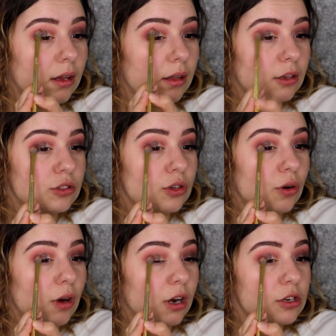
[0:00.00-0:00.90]
and there's
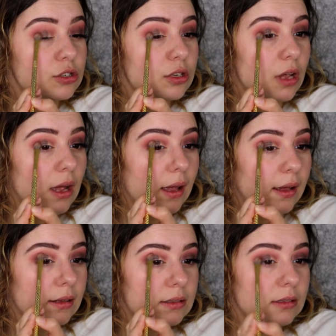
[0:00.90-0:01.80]
no harsh
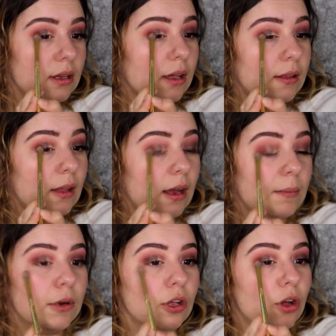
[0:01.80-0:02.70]
lines. And then I'm
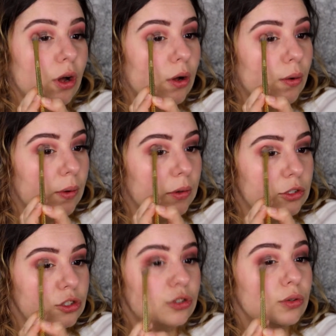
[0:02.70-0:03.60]
gonna go
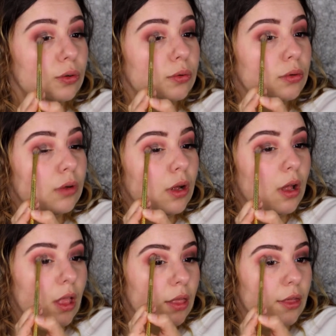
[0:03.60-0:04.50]
and do
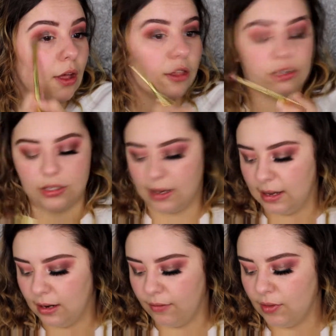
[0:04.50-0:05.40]
the other
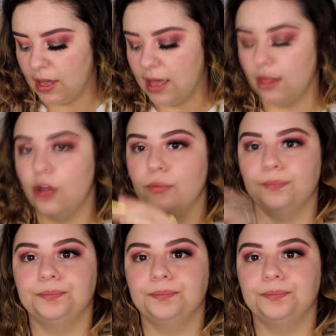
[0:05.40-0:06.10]
side of the halo.